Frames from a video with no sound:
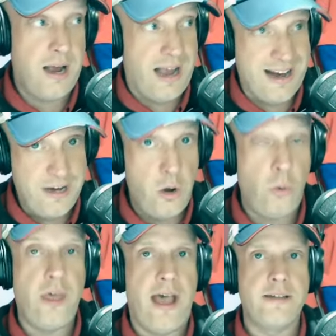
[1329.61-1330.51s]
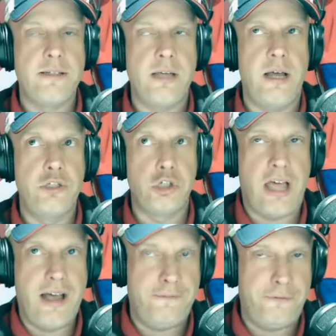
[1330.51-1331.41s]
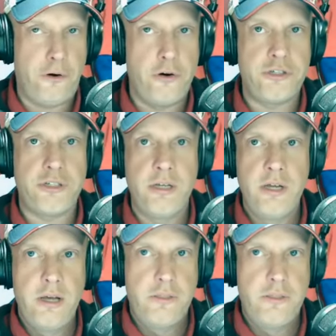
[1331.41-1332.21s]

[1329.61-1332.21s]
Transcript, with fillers: I, I know that. Uh, July 1st,